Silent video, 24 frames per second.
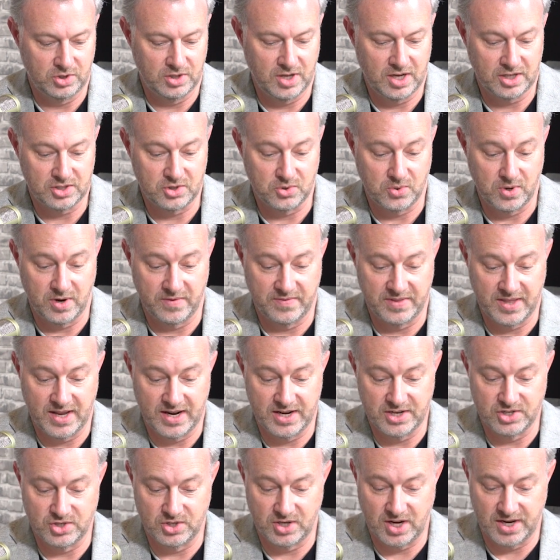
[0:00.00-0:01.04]
Good luck to whoever
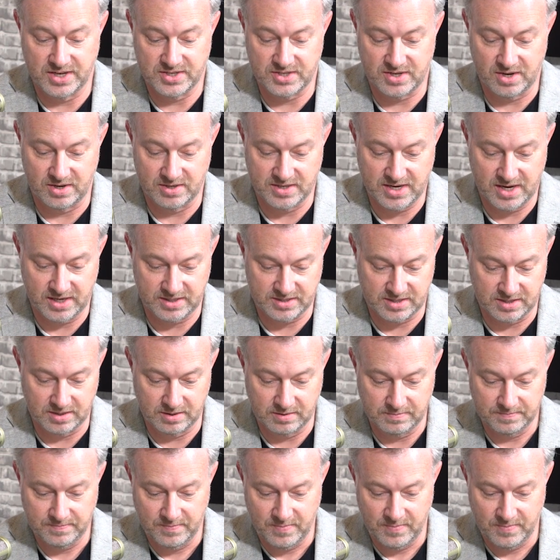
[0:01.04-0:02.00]
that is. You guys start texting.